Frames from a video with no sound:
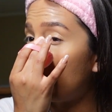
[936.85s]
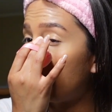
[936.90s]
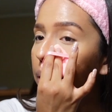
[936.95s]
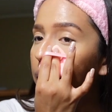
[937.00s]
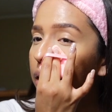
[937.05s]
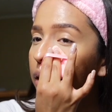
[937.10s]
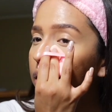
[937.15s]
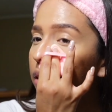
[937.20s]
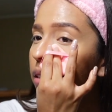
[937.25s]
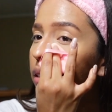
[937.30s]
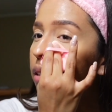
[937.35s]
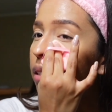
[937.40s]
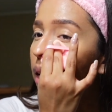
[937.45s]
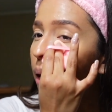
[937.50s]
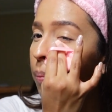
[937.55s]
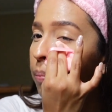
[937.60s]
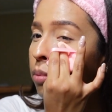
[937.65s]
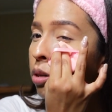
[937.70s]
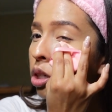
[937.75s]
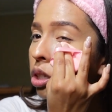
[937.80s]
Being a
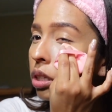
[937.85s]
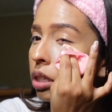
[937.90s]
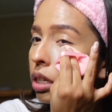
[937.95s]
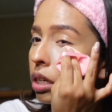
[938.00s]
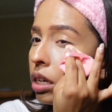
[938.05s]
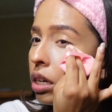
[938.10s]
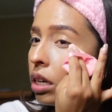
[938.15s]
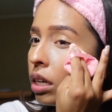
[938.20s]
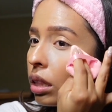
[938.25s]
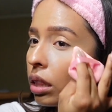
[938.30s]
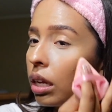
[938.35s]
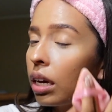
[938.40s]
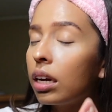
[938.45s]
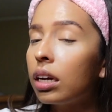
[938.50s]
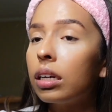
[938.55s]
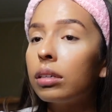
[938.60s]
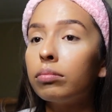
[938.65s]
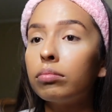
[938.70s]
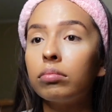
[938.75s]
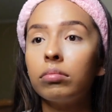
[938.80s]
STEM girly,
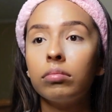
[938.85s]
like,